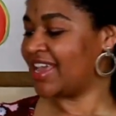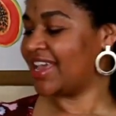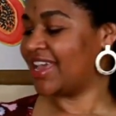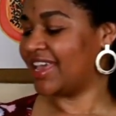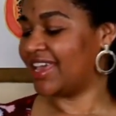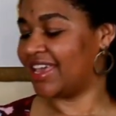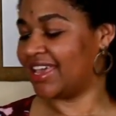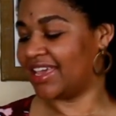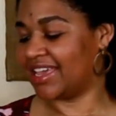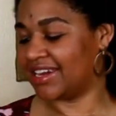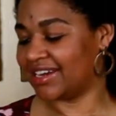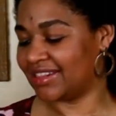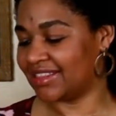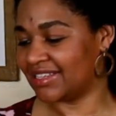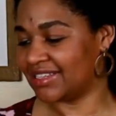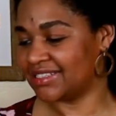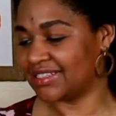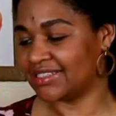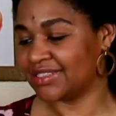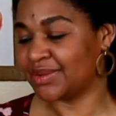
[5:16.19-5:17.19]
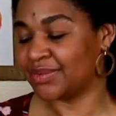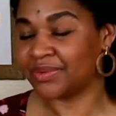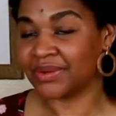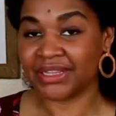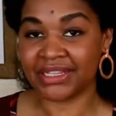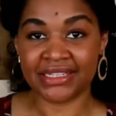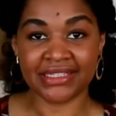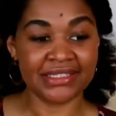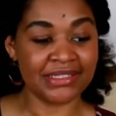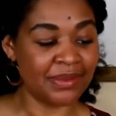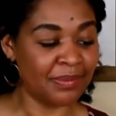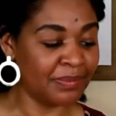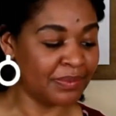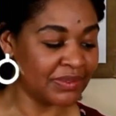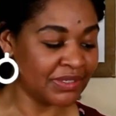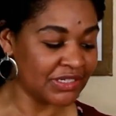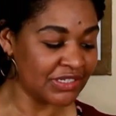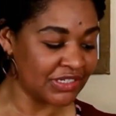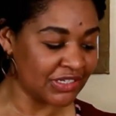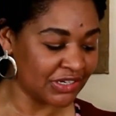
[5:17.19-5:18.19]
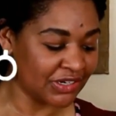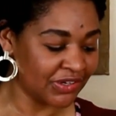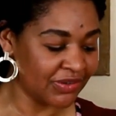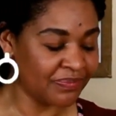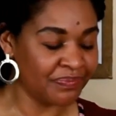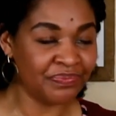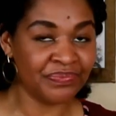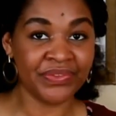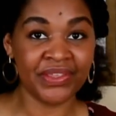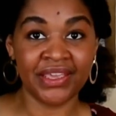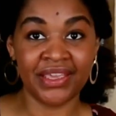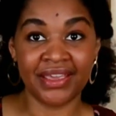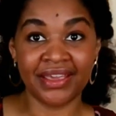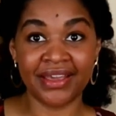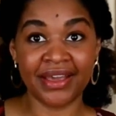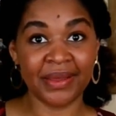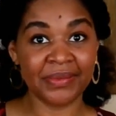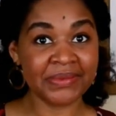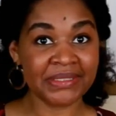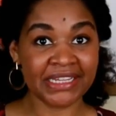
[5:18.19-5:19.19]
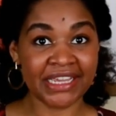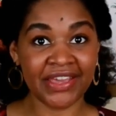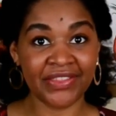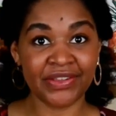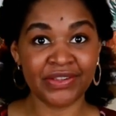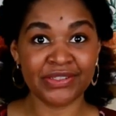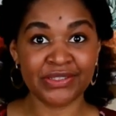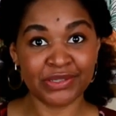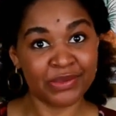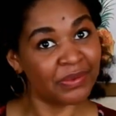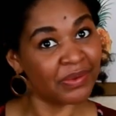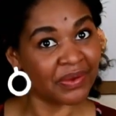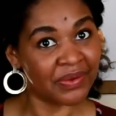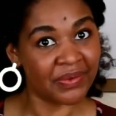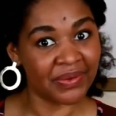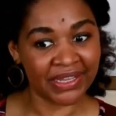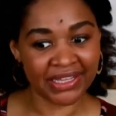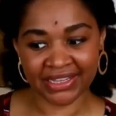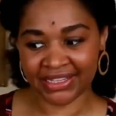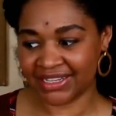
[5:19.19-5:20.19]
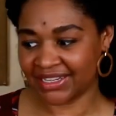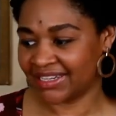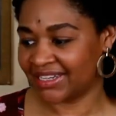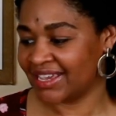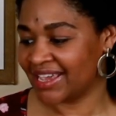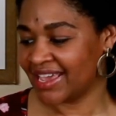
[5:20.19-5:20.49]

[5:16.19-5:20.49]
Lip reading: And this is a really simple dessert. It comes together super quickly